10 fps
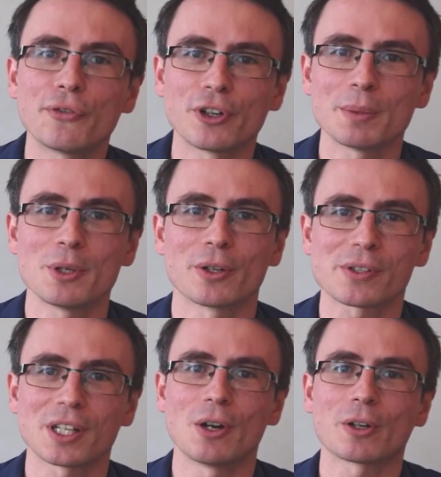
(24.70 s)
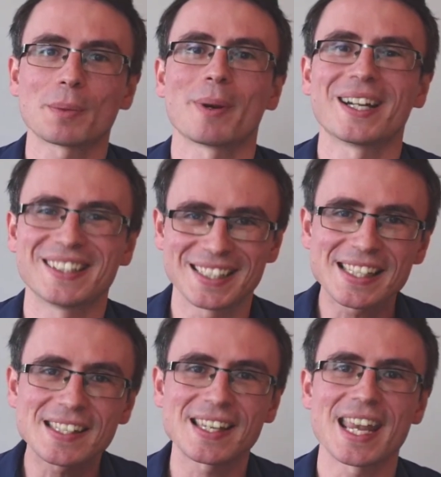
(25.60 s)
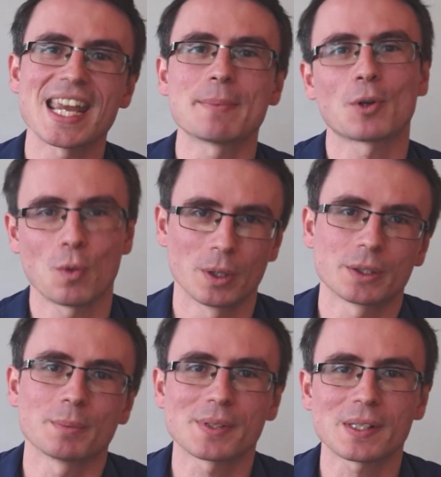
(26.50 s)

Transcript: fermions can occupy the same quantum